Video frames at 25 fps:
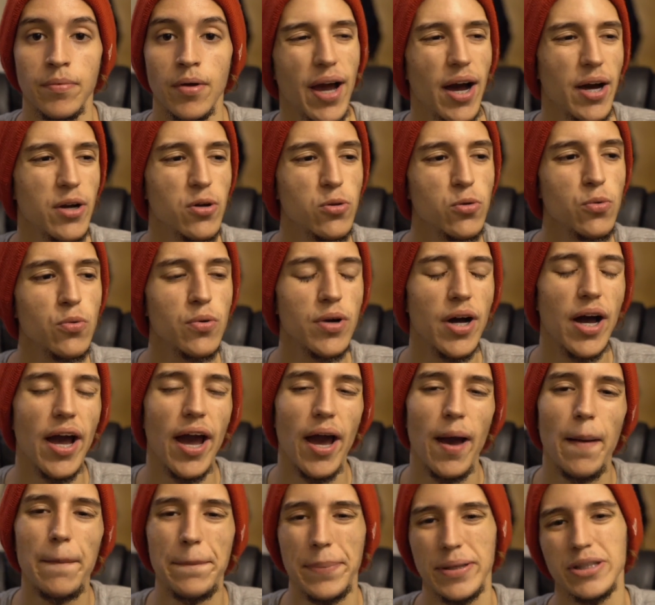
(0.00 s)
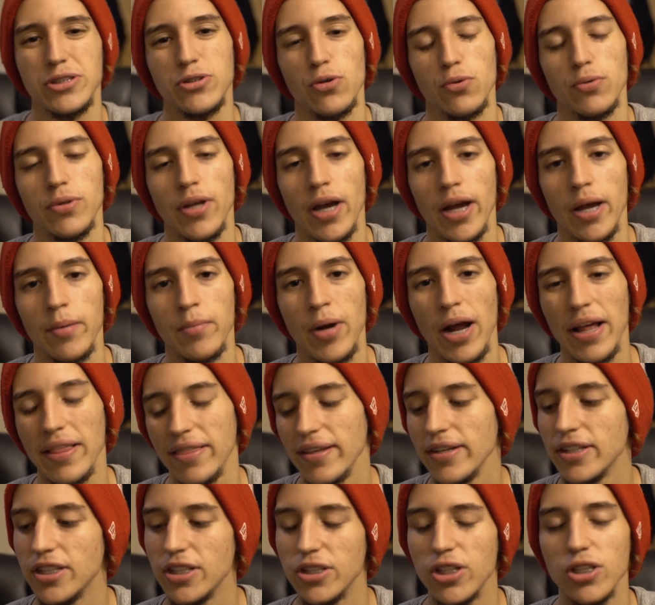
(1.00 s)
I don't know what happened to Unai Emery. I
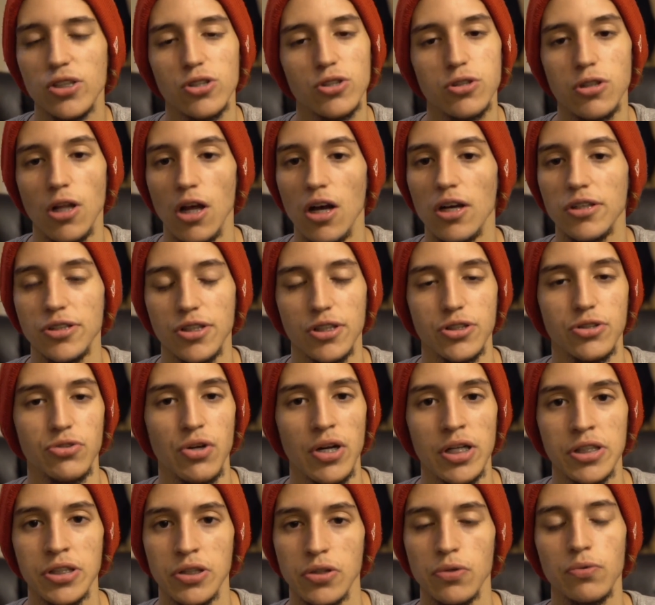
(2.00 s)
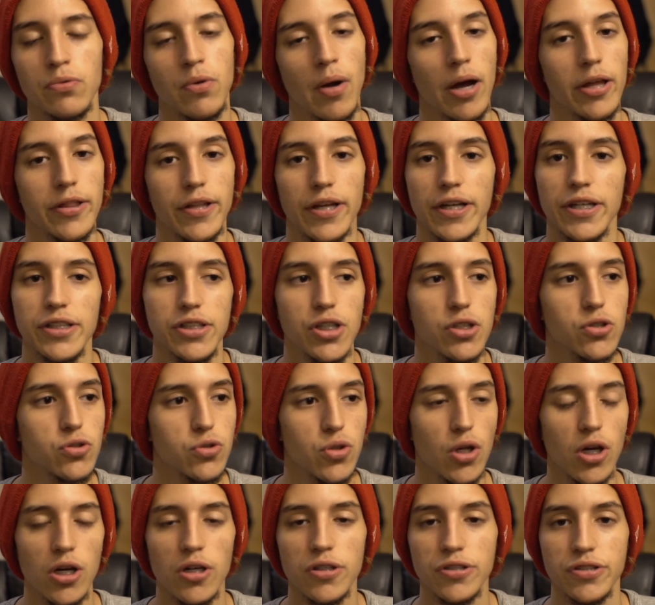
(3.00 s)
think he just lost the dressing room. I think he just
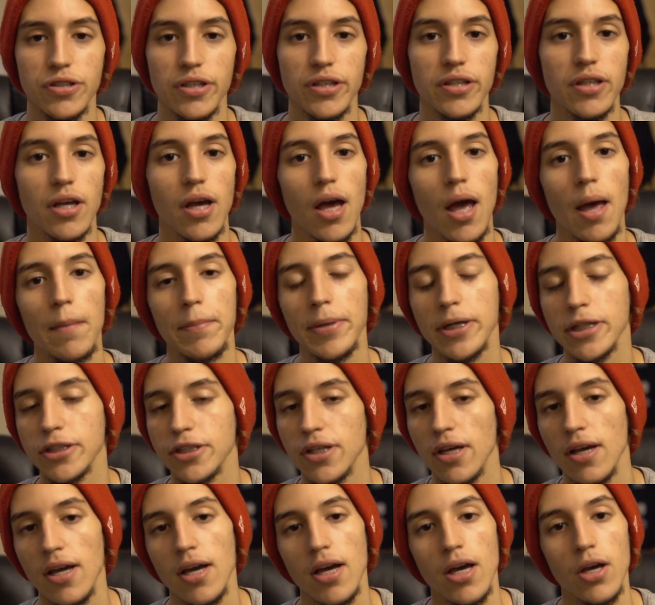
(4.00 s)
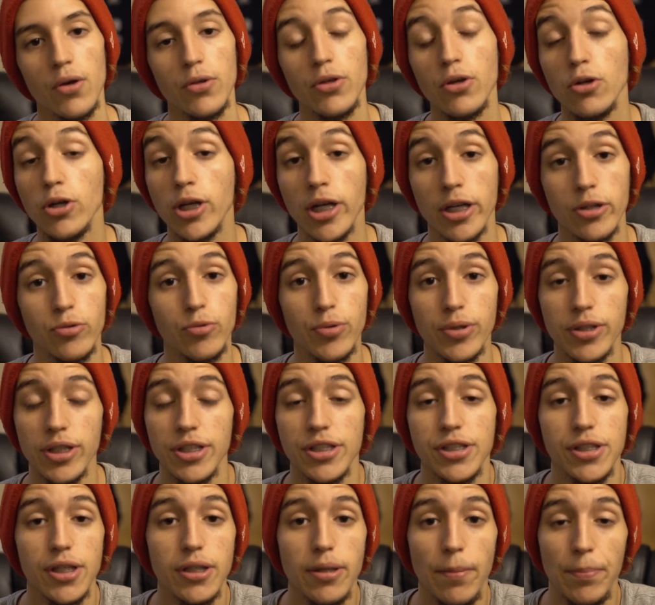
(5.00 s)
lost it. Because you could really
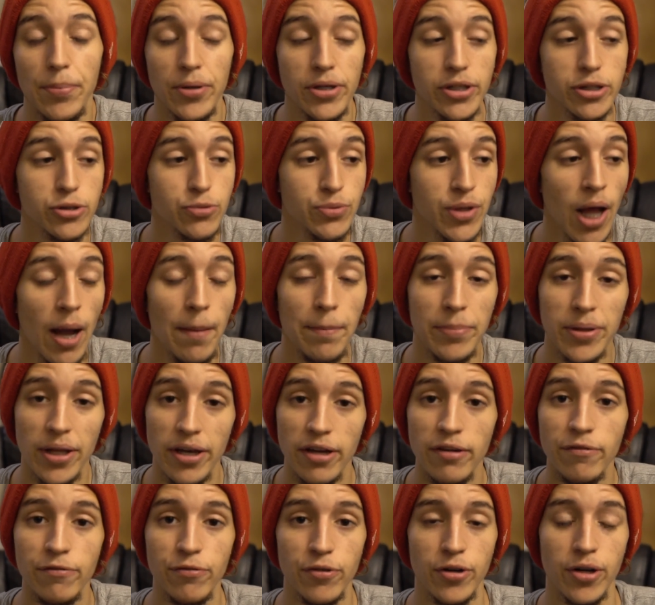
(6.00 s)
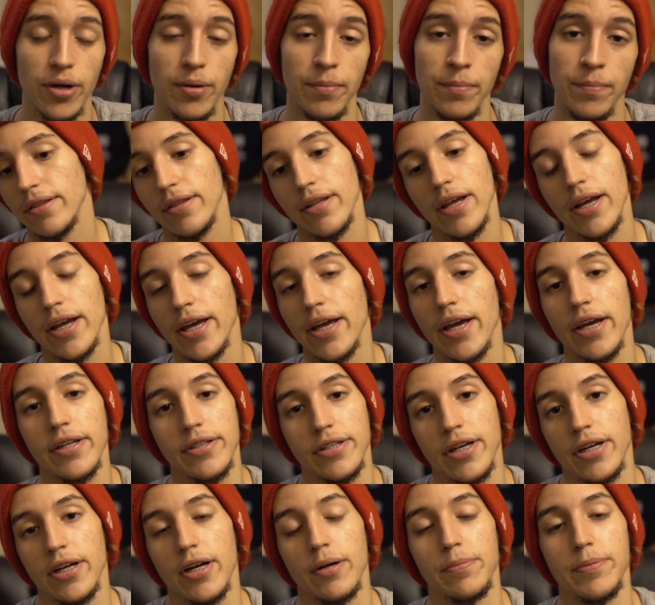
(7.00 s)
see the players were not playing for him. Then he
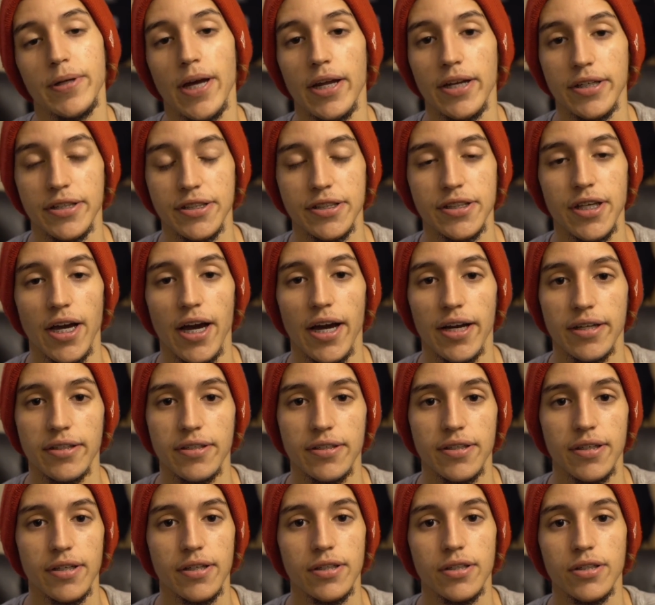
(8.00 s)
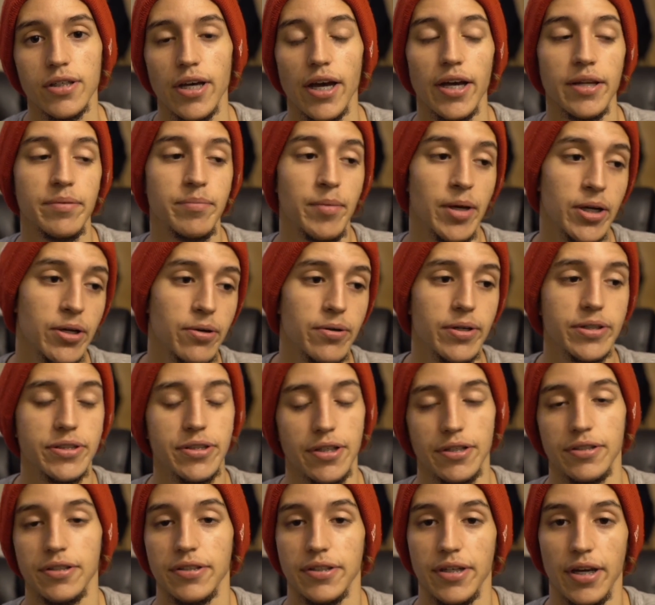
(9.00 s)
ended up getting sacked. And Mikel
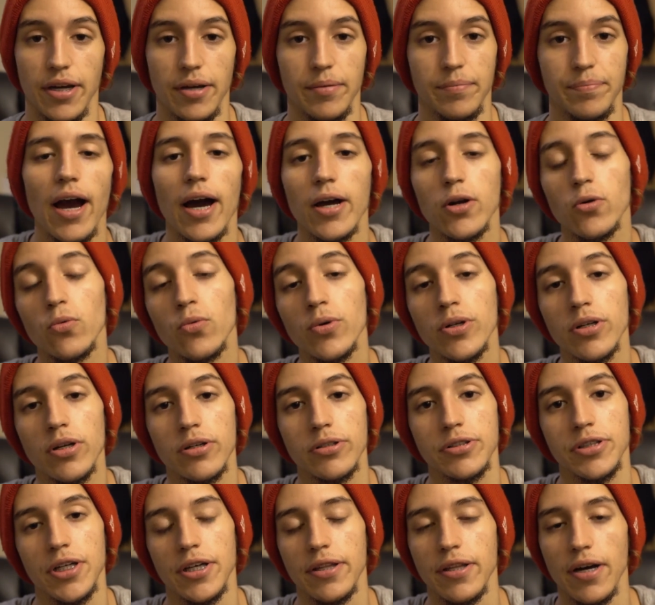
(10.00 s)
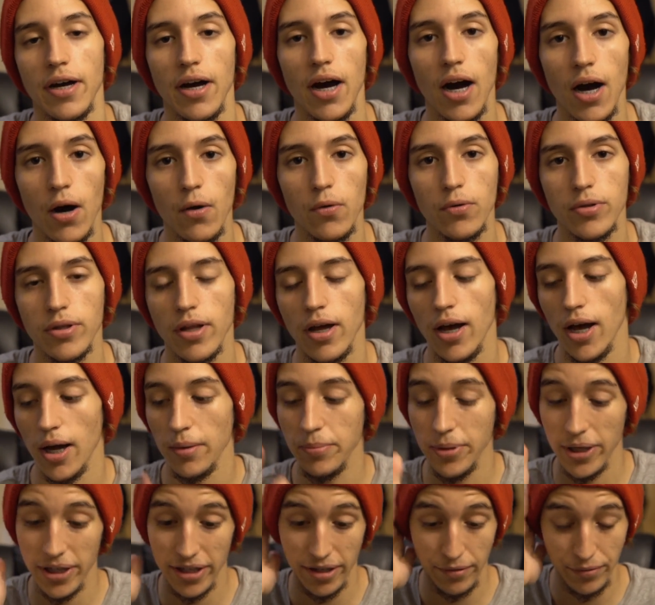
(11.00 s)
Arteta came. I don't want Arteta out.
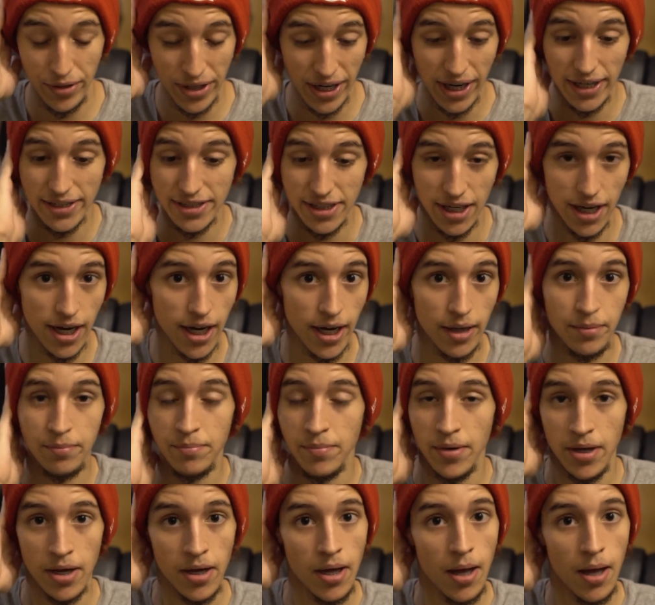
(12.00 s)
I'm going to give the guy time.